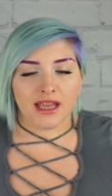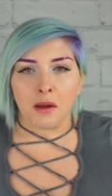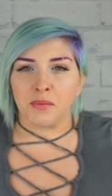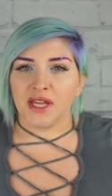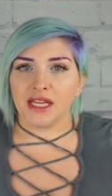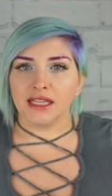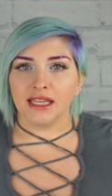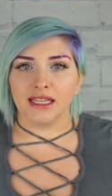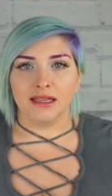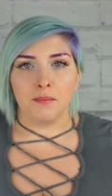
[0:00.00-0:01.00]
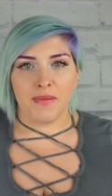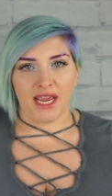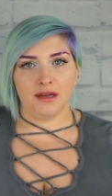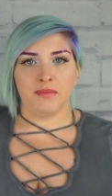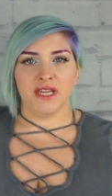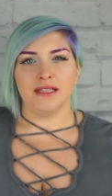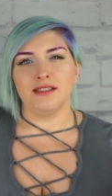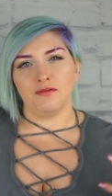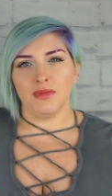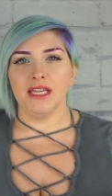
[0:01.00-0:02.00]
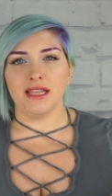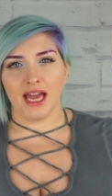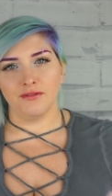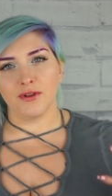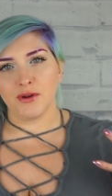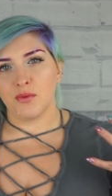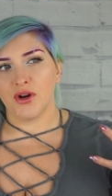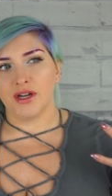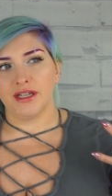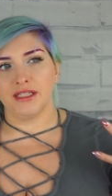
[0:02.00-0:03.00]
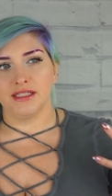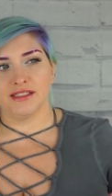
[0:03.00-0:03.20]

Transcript: that be like the main piece of me that everyone